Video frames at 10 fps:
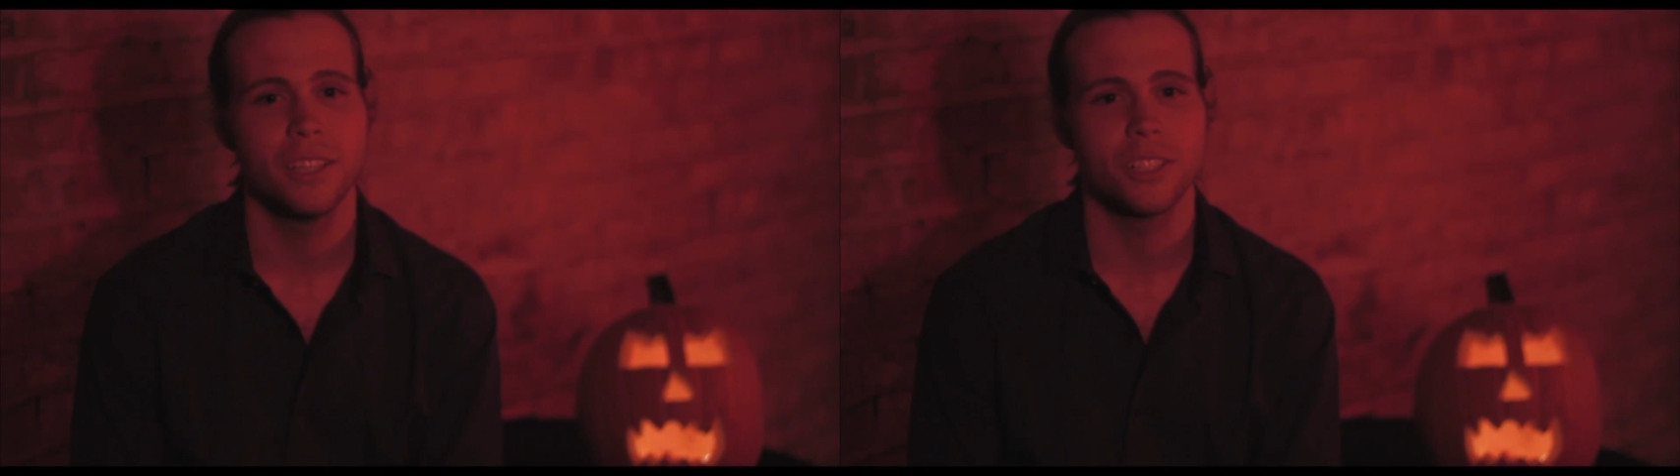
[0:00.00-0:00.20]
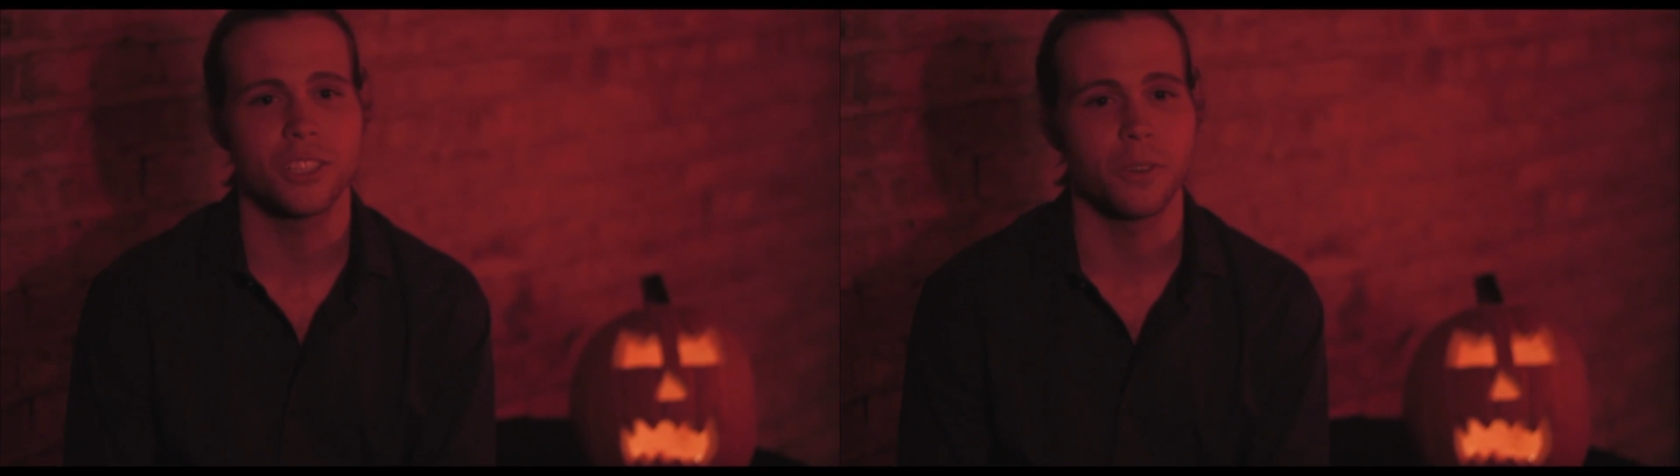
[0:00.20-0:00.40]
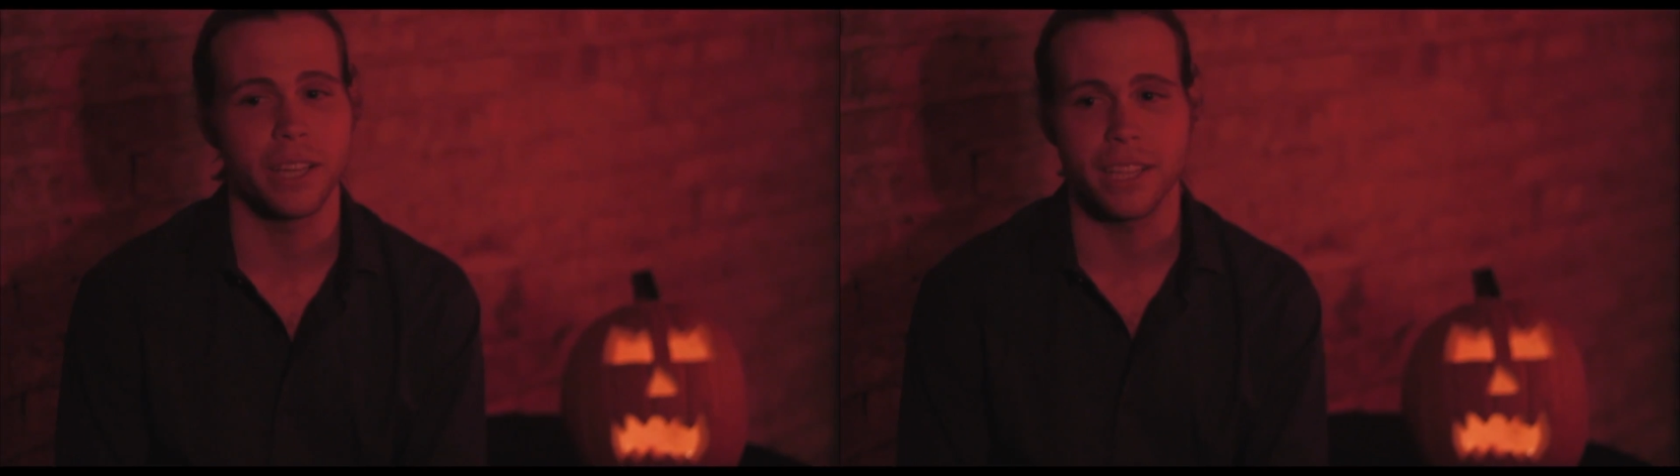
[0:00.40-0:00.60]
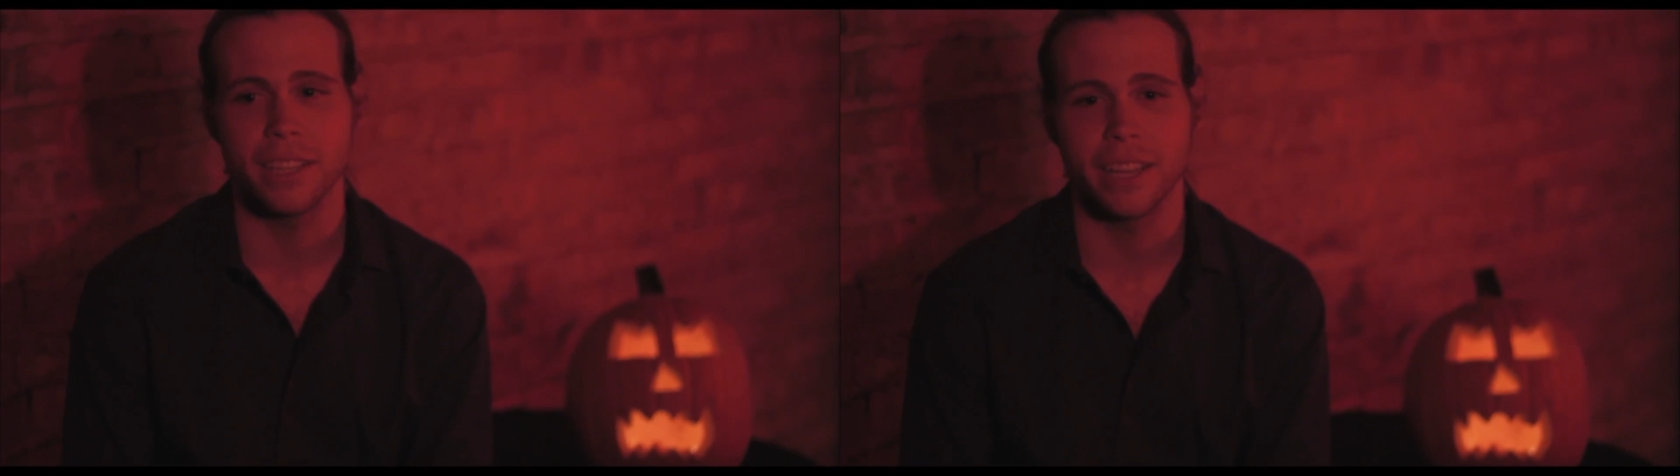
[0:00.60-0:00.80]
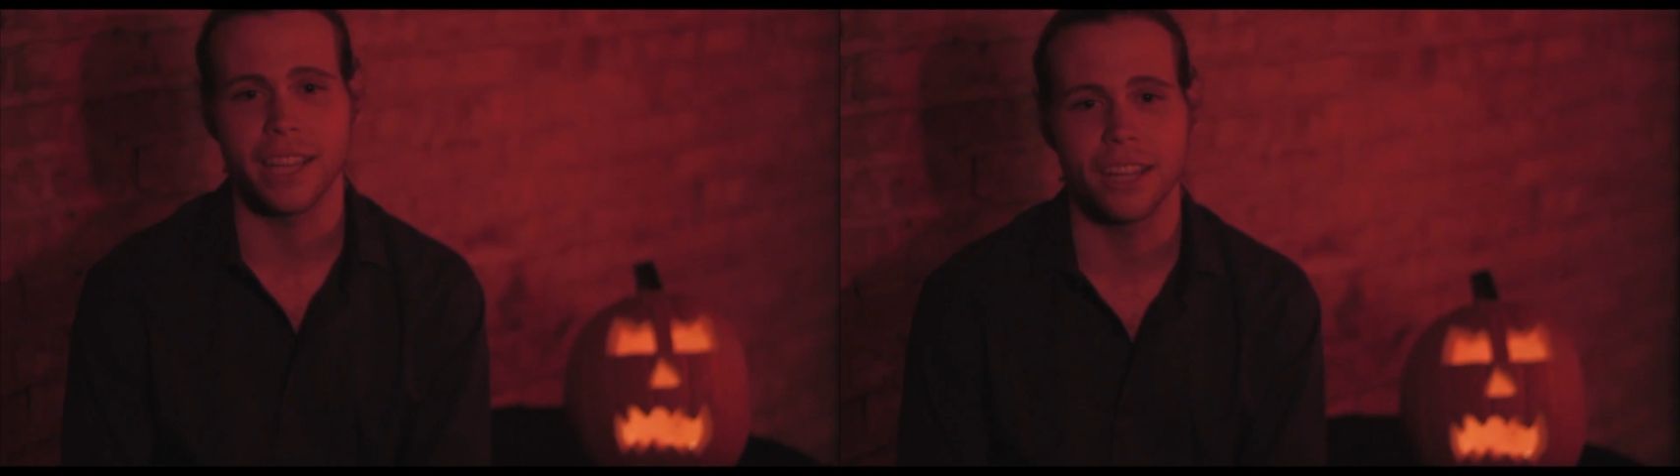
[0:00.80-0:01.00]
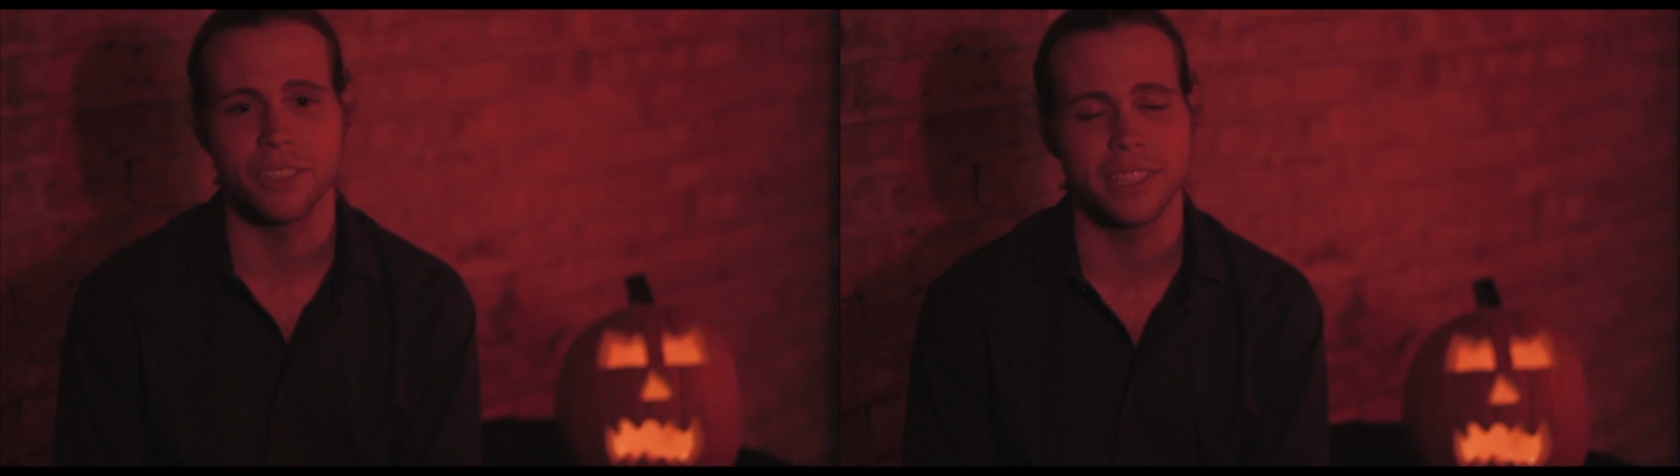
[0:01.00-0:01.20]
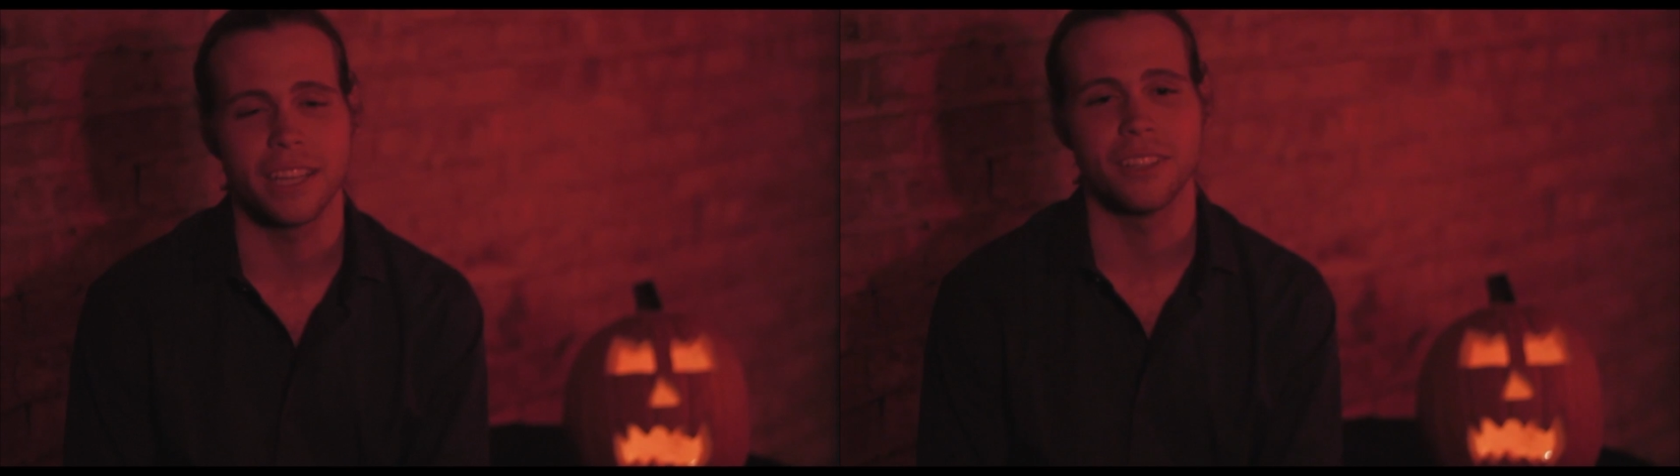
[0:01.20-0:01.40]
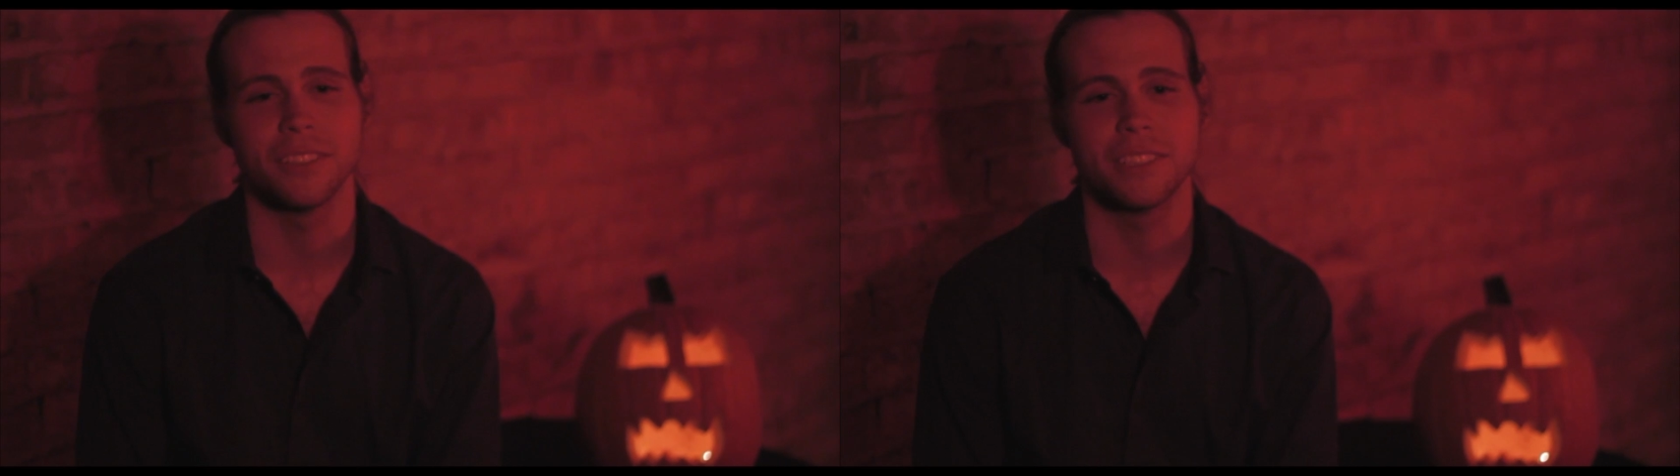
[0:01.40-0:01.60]
So I, I counted
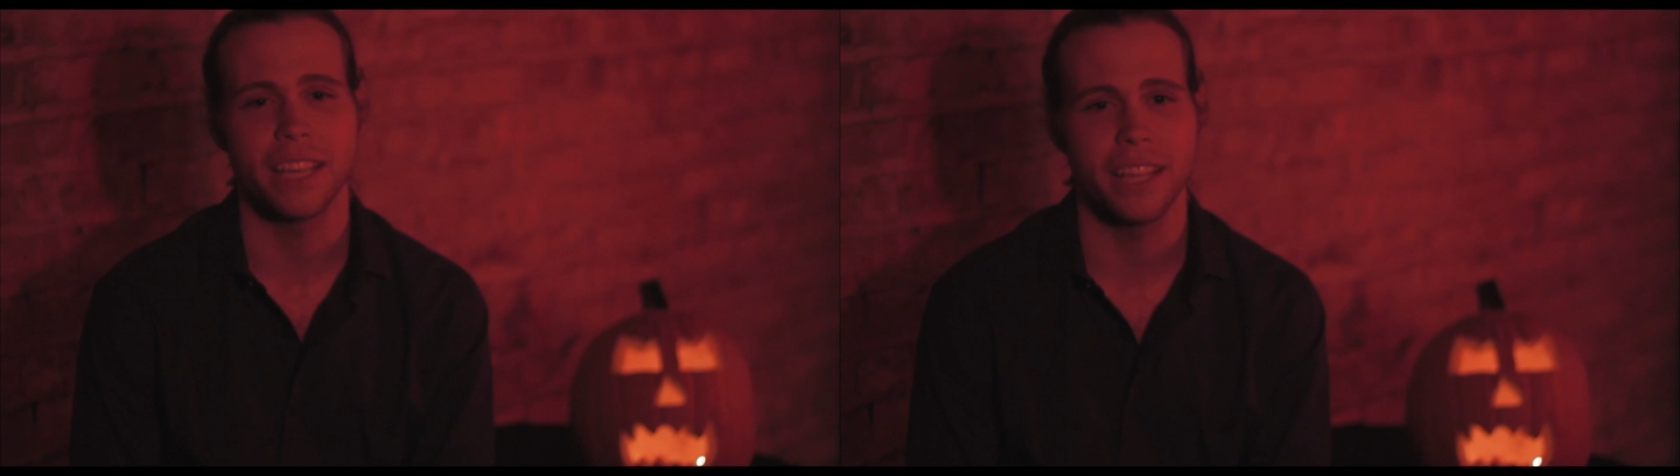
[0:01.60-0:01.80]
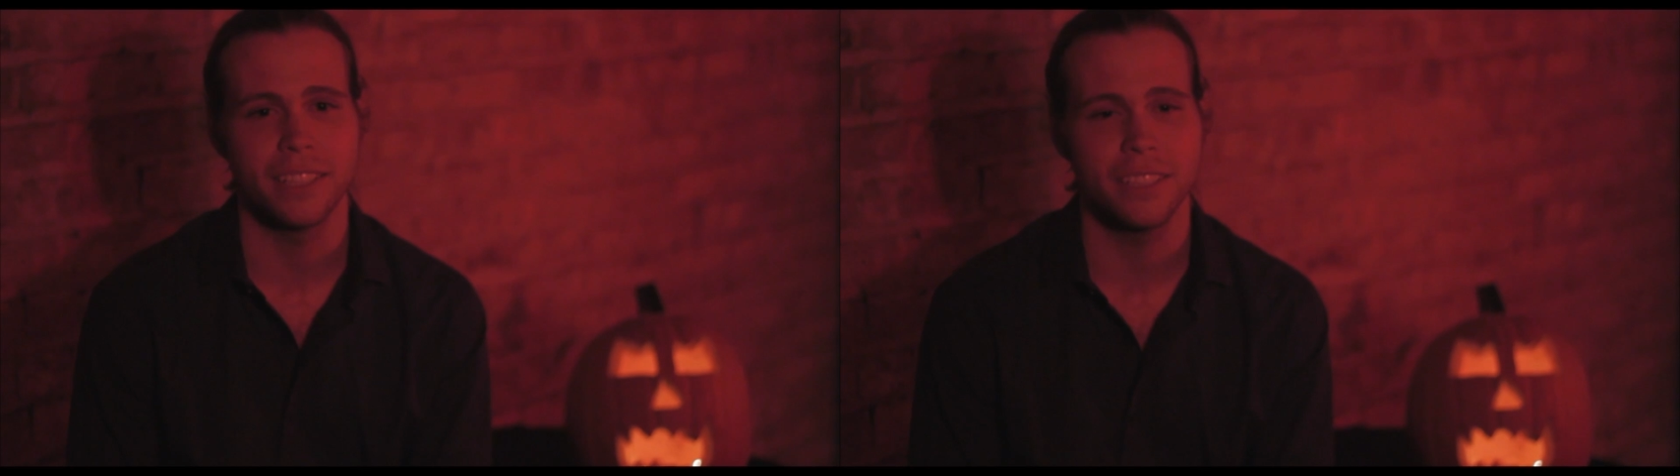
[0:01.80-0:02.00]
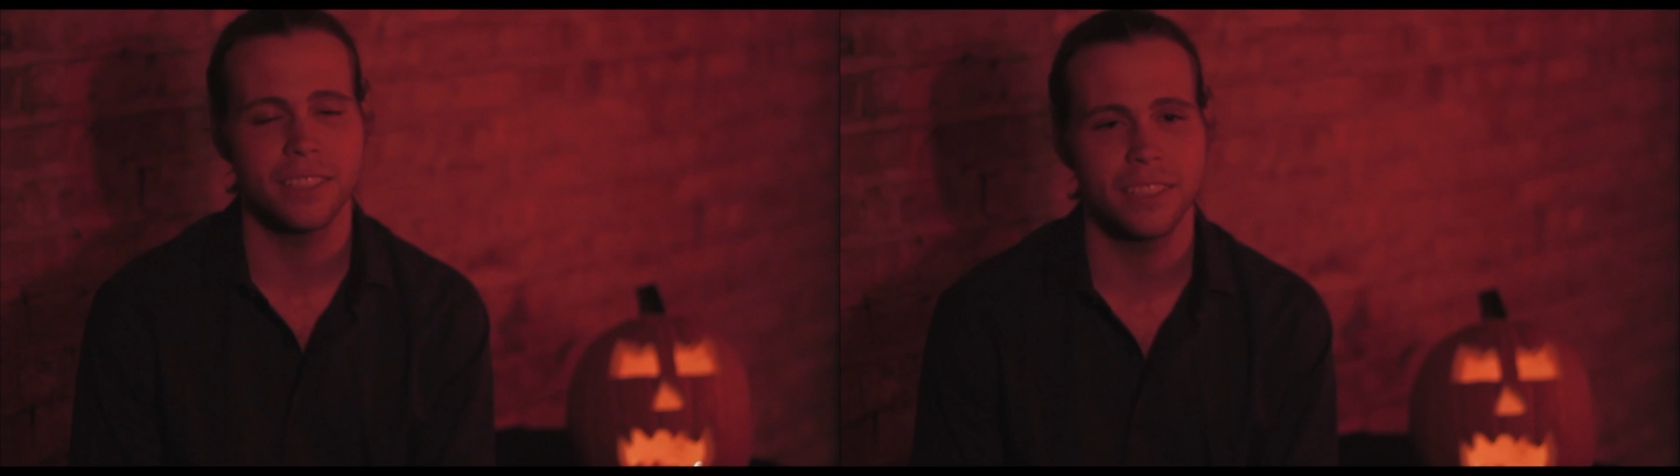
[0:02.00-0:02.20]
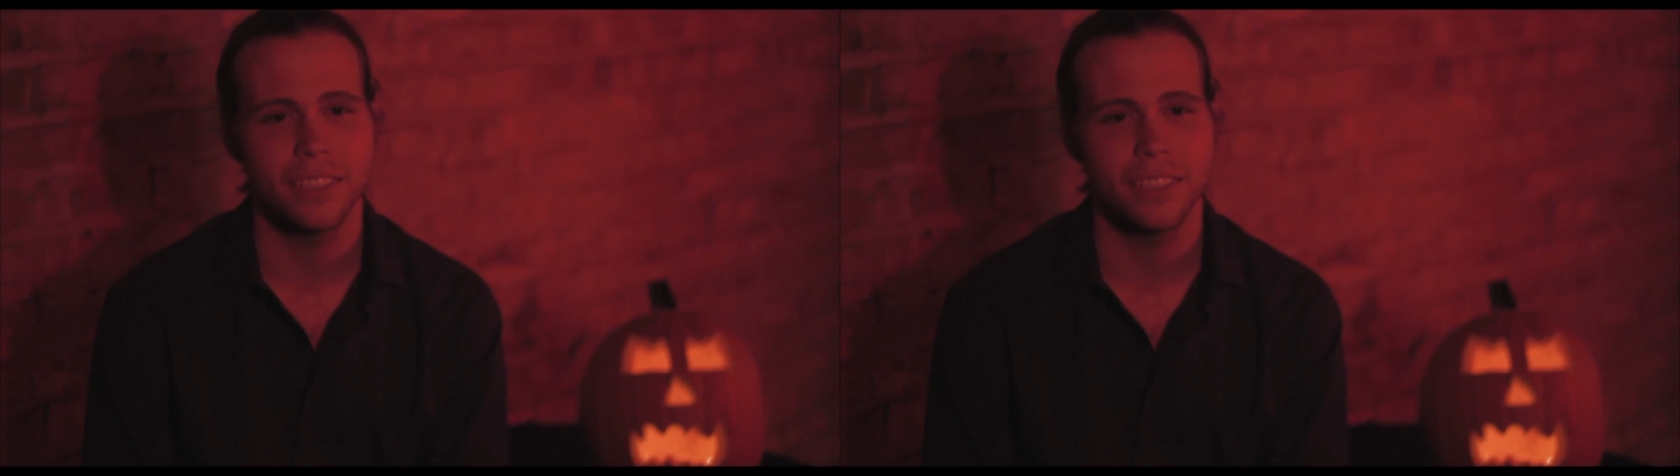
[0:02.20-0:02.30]
down 10,